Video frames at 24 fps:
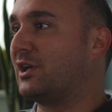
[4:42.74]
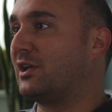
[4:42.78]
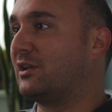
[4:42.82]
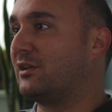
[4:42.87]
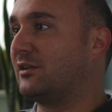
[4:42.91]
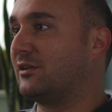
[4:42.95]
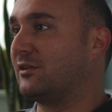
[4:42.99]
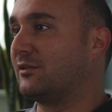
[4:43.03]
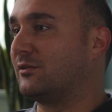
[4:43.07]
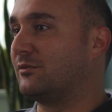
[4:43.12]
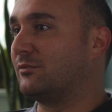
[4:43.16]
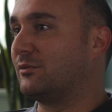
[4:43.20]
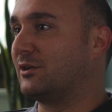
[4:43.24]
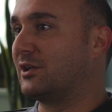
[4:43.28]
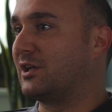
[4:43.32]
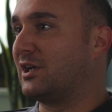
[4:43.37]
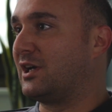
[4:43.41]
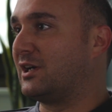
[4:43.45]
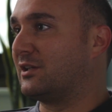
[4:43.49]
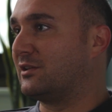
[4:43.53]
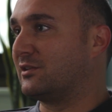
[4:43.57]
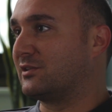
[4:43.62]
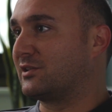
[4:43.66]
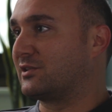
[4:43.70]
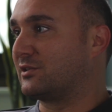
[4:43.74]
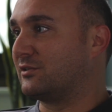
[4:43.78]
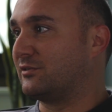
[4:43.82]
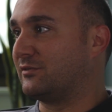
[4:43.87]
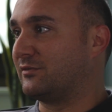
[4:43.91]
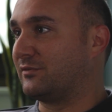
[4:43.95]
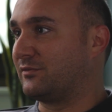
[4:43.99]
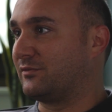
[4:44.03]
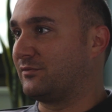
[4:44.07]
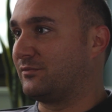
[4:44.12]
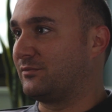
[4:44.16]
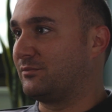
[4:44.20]
And regardless
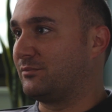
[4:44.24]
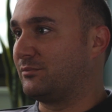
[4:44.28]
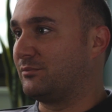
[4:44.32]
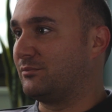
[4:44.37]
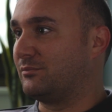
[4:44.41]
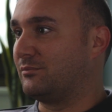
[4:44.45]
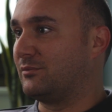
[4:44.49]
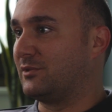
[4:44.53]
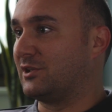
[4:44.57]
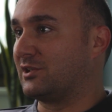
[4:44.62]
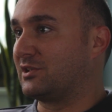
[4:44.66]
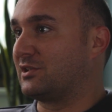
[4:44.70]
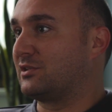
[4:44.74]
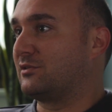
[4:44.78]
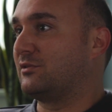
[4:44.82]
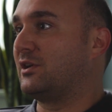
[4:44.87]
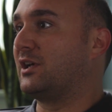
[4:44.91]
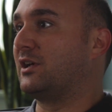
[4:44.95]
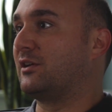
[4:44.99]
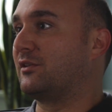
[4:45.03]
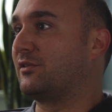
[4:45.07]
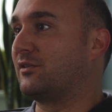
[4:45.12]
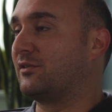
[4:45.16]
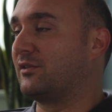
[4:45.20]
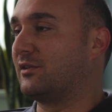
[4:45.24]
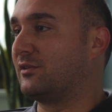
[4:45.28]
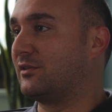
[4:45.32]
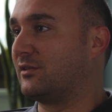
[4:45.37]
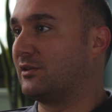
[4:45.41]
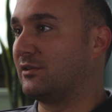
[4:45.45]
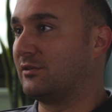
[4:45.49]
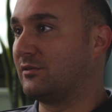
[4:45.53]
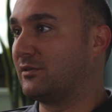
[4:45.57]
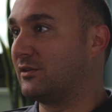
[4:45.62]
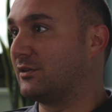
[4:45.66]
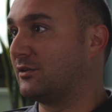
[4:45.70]
of the strength,
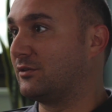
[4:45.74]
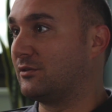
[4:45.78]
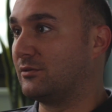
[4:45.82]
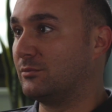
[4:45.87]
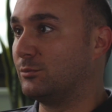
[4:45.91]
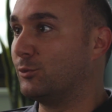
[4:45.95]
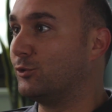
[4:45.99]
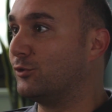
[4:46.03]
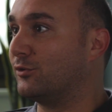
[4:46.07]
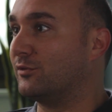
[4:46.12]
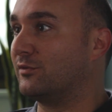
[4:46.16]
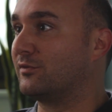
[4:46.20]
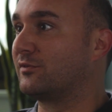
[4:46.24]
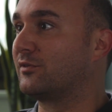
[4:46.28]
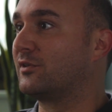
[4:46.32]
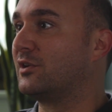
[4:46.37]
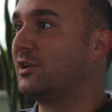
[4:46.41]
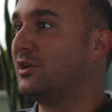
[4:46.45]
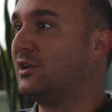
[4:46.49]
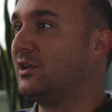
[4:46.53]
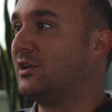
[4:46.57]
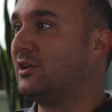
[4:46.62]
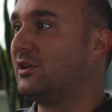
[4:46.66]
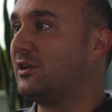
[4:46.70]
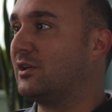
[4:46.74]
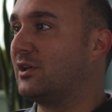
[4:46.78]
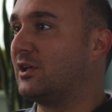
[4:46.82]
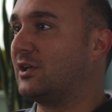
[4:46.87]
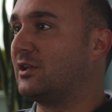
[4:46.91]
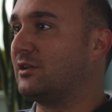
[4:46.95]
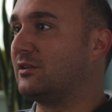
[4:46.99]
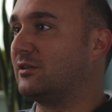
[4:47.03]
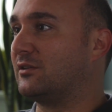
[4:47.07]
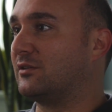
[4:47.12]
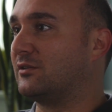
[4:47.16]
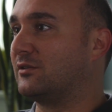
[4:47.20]
they're going to move.
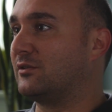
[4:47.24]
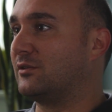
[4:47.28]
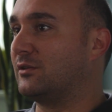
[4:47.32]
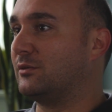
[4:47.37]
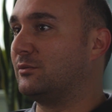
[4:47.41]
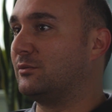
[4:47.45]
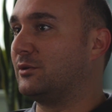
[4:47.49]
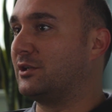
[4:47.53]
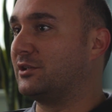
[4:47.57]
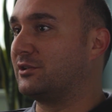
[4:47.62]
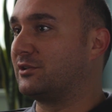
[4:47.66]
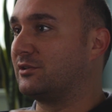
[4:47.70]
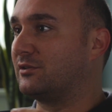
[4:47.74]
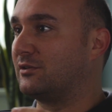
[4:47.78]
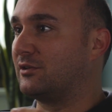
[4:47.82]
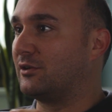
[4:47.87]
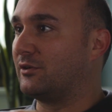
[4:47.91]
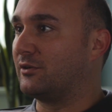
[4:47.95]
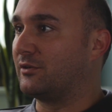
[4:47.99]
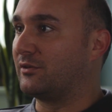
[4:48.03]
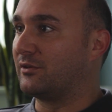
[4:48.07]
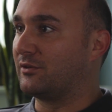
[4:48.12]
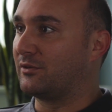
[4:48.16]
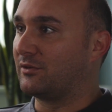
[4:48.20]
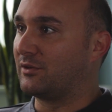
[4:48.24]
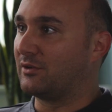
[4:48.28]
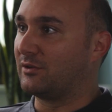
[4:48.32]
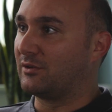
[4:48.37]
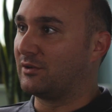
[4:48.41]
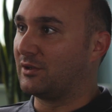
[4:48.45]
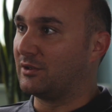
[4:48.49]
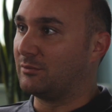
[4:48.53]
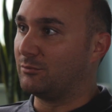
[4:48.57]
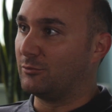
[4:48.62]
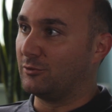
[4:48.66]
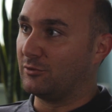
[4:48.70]
And you want to know that
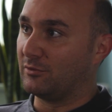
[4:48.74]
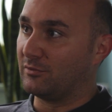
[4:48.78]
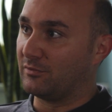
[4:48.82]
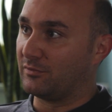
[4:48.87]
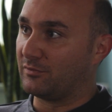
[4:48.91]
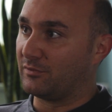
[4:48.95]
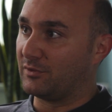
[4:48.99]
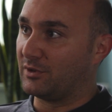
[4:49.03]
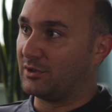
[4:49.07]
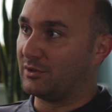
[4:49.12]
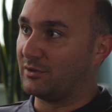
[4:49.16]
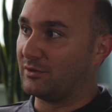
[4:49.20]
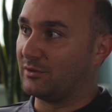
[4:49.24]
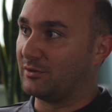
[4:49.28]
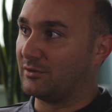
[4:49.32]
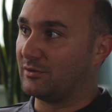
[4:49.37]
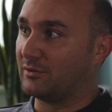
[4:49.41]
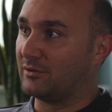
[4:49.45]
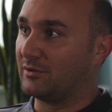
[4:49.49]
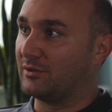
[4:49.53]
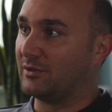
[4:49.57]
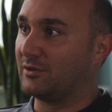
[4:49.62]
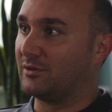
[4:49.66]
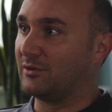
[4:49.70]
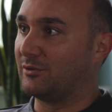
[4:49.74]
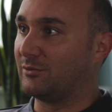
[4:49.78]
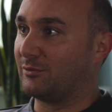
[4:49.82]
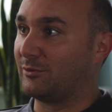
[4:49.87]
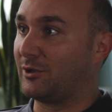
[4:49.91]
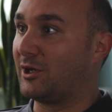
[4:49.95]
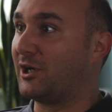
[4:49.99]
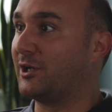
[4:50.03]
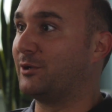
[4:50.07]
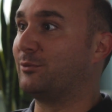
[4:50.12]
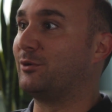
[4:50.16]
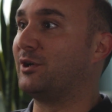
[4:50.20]
they move in the
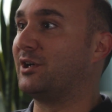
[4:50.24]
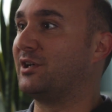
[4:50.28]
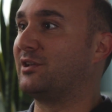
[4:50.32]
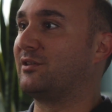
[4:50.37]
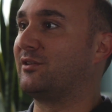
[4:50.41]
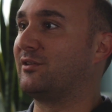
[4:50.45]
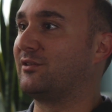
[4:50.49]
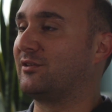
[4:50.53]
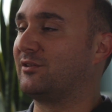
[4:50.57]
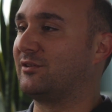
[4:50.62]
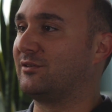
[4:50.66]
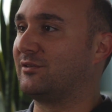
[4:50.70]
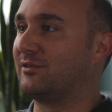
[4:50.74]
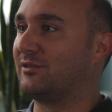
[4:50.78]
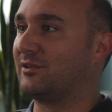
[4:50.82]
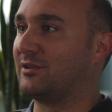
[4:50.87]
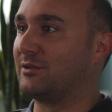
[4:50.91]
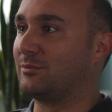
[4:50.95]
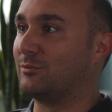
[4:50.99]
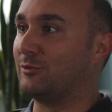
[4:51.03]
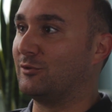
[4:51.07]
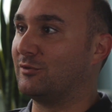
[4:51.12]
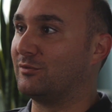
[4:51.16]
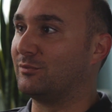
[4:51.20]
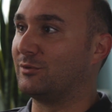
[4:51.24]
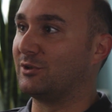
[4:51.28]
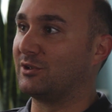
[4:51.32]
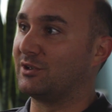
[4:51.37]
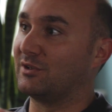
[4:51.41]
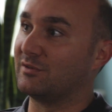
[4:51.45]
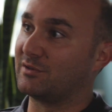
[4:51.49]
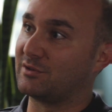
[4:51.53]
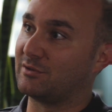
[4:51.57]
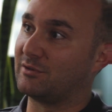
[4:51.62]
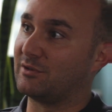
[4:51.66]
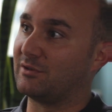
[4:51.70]
right way, that their movement
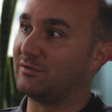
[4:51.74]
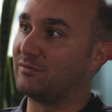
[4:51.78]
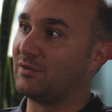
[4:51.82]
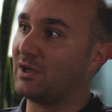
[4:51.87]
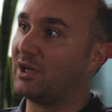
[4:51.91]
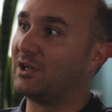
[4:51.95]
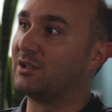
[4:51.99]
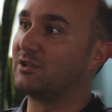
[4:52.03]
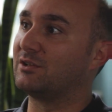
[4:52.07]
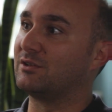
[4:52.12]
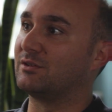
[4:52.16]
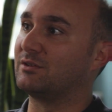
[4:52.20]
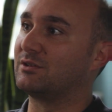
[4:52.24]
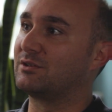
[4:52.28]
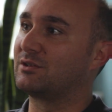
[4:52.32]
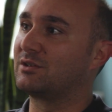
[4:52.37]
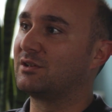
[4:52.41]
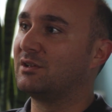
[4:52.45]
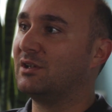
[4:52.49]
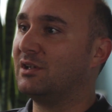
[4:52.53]
gives you an advantage.